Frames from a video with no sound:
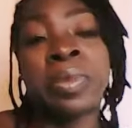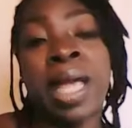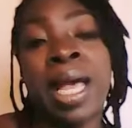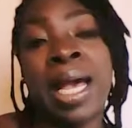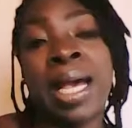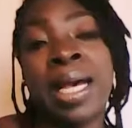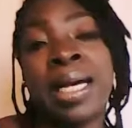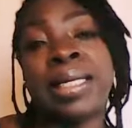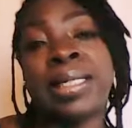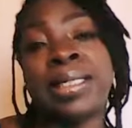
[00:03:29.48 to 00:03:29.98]

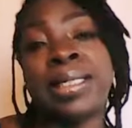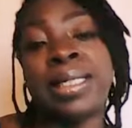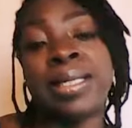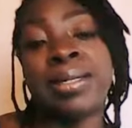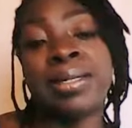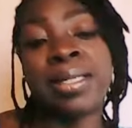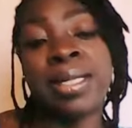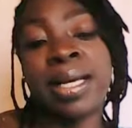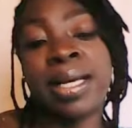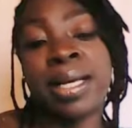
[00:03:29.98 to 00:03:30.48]
And
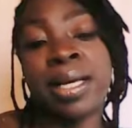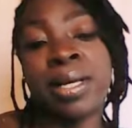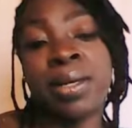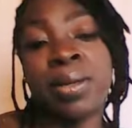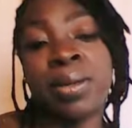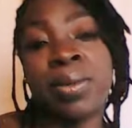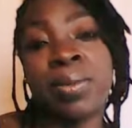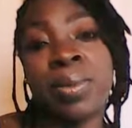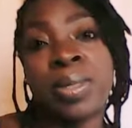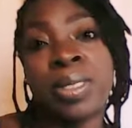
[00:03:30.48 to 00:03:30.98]
he's like,
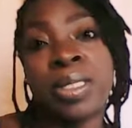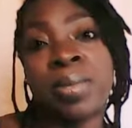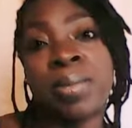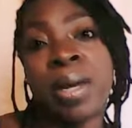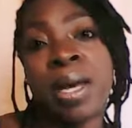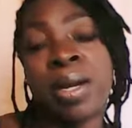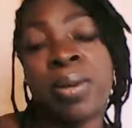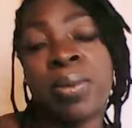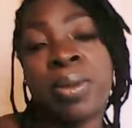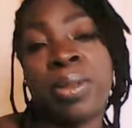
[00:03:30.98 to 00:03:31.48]
what's the
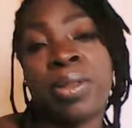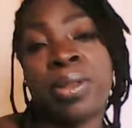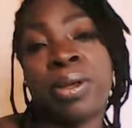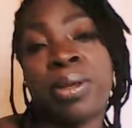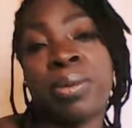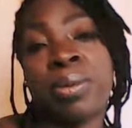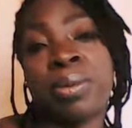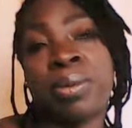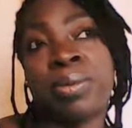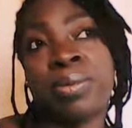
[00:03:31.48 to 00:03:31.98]
matter with
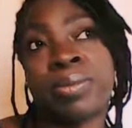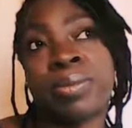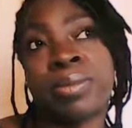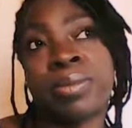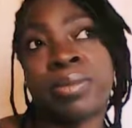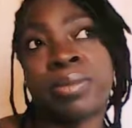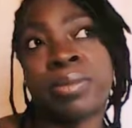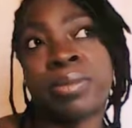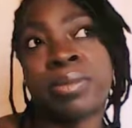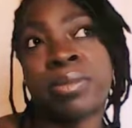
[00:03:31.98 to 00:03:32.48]
you?
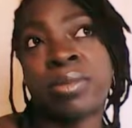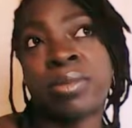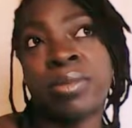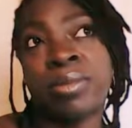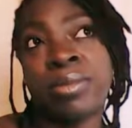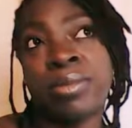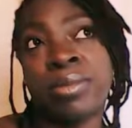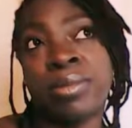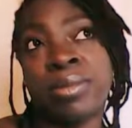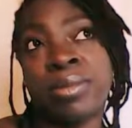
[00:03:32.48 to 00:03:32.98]

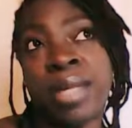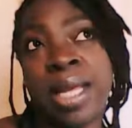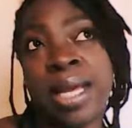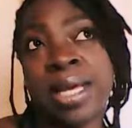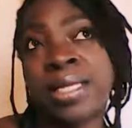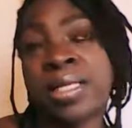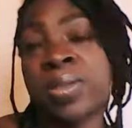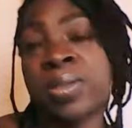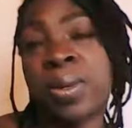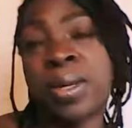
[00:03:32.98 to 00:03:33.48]

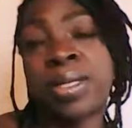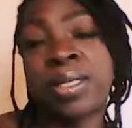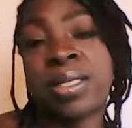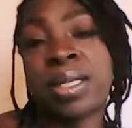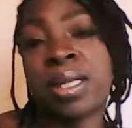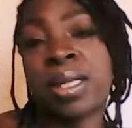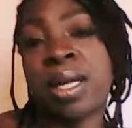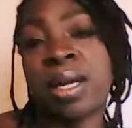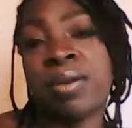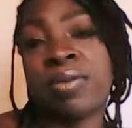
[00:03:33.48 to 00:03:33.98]
Yes, where's the
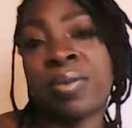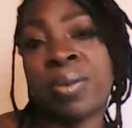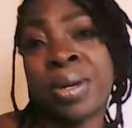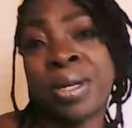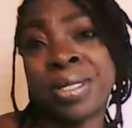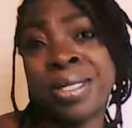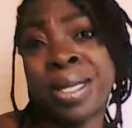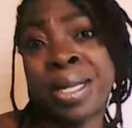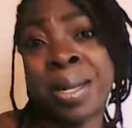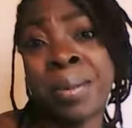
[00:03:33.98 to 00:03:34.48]
love?
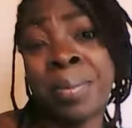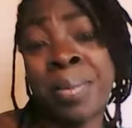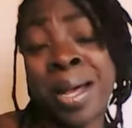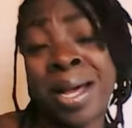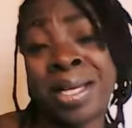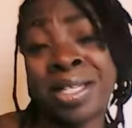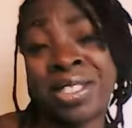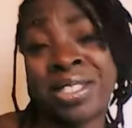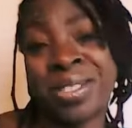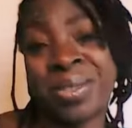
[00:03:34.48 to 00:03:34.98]
Where's the
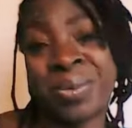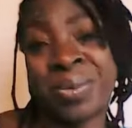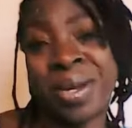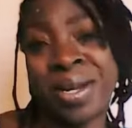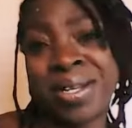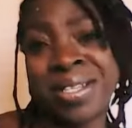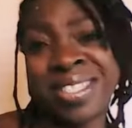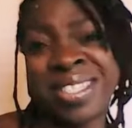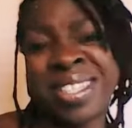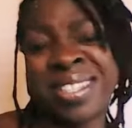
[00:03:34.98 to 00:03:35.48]
compassion?
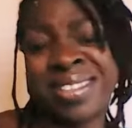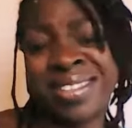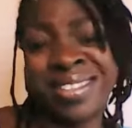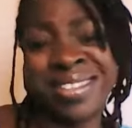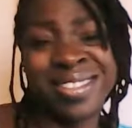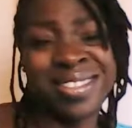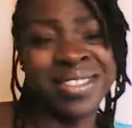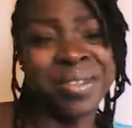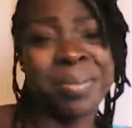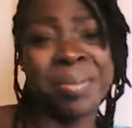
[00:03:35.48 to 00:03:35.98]
Where's
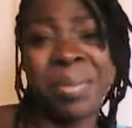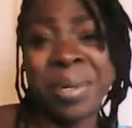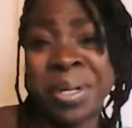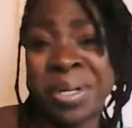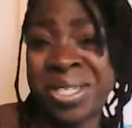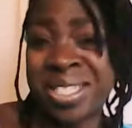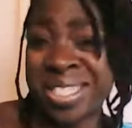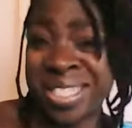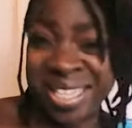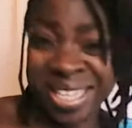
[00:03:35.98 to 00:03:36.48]
the
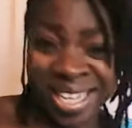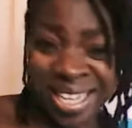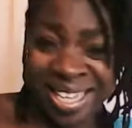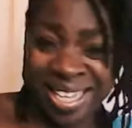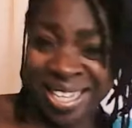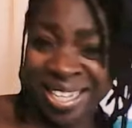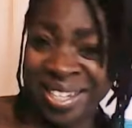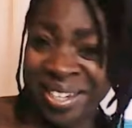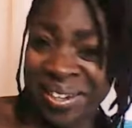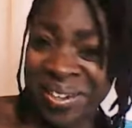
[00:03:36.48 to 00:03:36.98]
mercy?
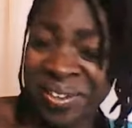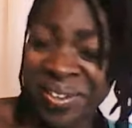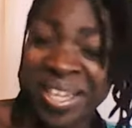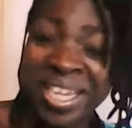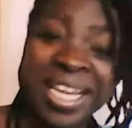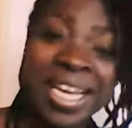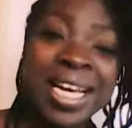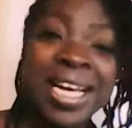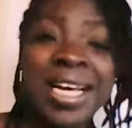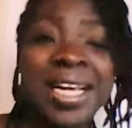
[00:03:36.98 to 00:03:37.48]

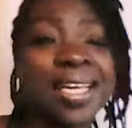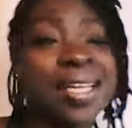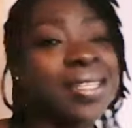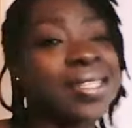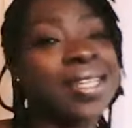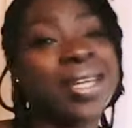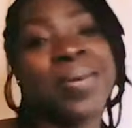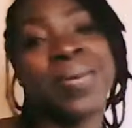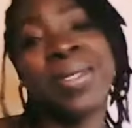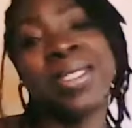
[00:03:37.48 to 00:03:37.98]
He's
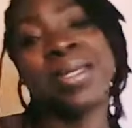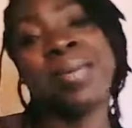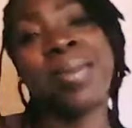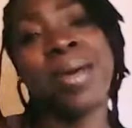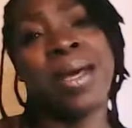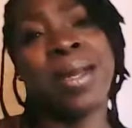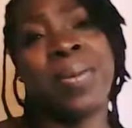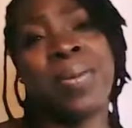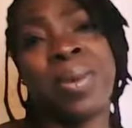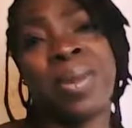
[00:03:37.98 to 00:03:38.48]
like, what's the
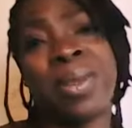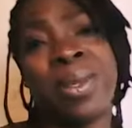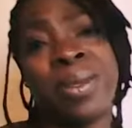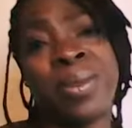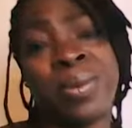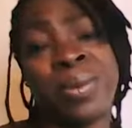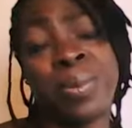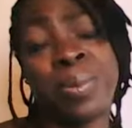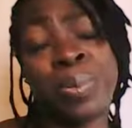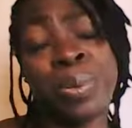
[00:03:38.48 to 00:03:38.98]
matter with you?
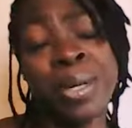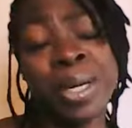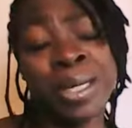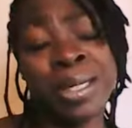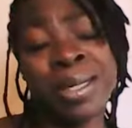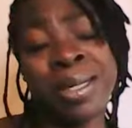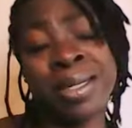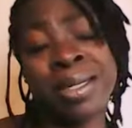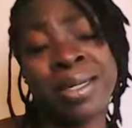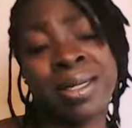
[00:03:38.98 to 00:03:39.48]
You
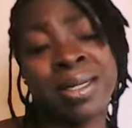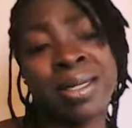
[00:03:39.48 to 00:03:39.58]
pregnant?